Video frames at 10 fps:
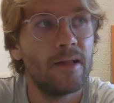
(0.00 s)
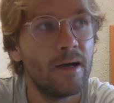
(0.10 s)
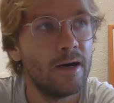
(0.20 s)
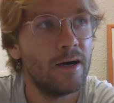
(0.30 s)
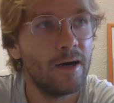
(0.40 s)

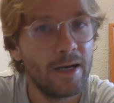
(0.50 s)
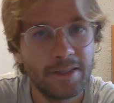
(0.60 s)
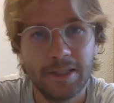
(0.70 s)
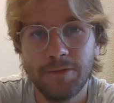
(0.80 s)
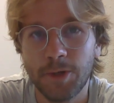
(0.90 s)
That's
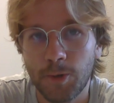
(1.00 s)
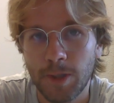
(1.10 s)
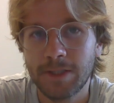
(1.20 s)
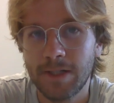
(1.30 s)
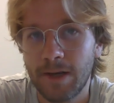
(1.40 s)
a difficult
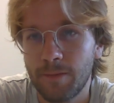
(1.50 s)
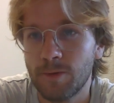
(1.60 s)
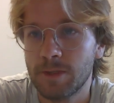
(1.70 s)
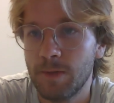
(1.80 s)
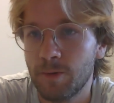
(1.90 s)
question. I'm
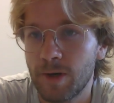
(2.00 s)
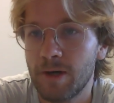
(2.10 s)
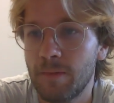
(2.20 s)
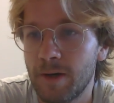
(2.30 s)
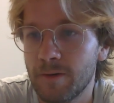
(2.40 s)
always a bit wary
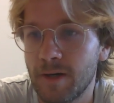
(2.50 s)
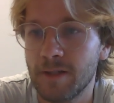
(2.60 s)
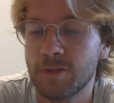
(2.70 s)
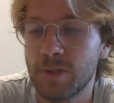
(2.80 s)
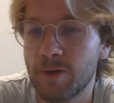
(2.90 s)
about
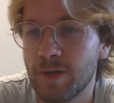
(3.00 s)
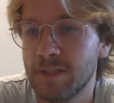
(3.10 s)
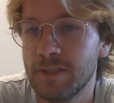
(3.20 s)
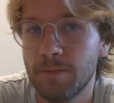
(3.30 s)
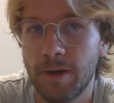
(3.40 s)
answering
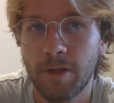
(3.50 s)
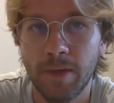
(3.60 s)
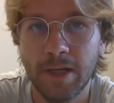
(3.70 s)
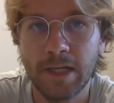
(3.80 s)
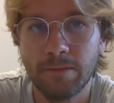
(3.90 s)
questions about the
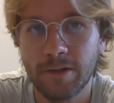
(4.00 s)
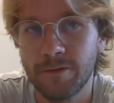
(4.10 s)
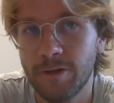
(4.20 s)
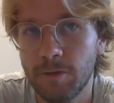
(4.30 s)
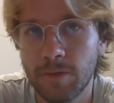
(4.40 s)
meaning of my
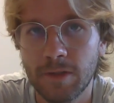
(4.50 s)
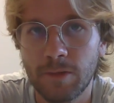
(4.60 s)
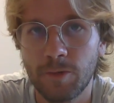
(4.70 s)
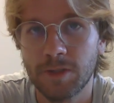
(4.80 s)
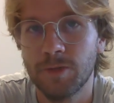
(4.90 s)
film and
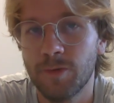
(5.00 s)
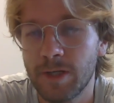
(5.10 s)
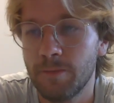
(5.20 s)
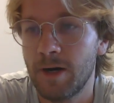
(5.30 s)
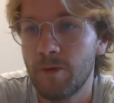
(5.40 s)
what's it really
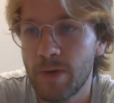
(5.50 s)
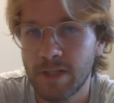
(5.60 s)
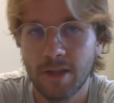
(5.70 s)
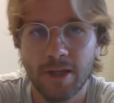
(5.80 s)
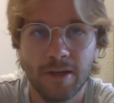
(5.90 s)
about, because
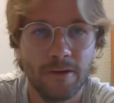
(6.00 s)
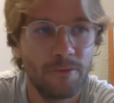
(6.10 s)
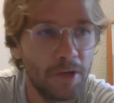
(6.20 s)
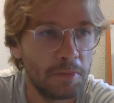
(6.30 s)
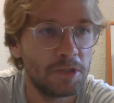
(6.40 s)
I think
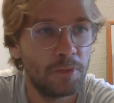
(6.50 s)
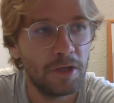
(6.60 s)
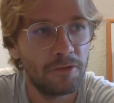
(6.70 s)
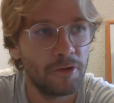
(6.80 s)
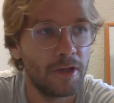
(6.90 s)
one of the most
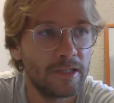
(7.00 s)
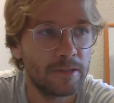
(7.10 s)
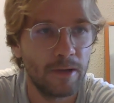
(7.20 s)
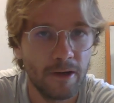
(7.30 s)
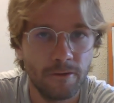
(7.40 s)
beautiful things
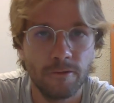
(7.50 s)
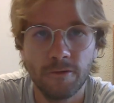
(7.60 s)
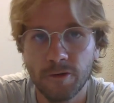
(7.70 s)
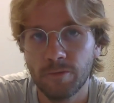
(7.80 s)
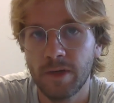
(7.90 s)
about
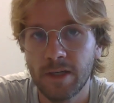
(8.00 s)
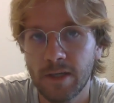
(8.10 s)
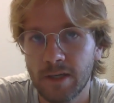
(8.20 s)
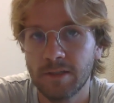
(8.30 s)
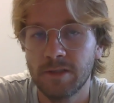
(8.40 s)

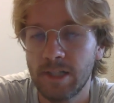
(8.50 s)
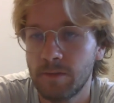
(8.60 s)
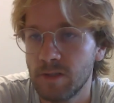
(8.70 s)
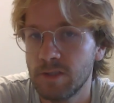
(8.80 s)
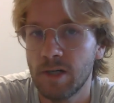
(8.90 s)
filmmaking and
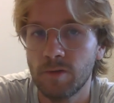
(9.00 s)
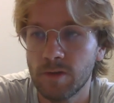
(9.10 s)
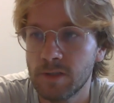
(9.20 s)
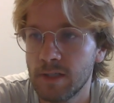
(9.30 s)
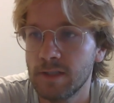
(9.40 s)
cinema in general
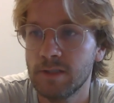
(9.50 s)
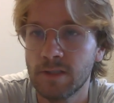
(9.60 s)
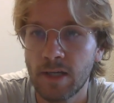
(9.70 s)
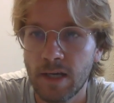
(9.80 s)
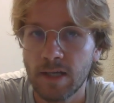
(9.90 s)
is that
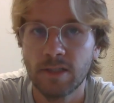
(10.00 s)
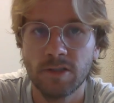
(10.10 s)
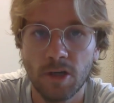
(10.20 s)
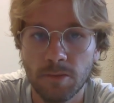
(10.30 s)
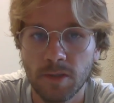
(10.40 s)
it's
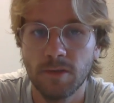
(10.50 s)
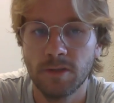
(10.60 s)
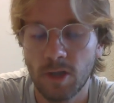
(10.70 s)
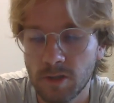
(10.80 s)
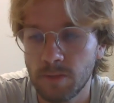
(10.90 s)

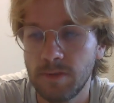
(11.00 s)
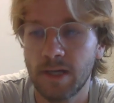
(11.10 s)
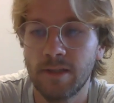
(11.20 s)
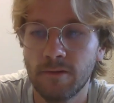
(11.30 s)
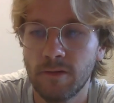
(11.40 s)
so subjective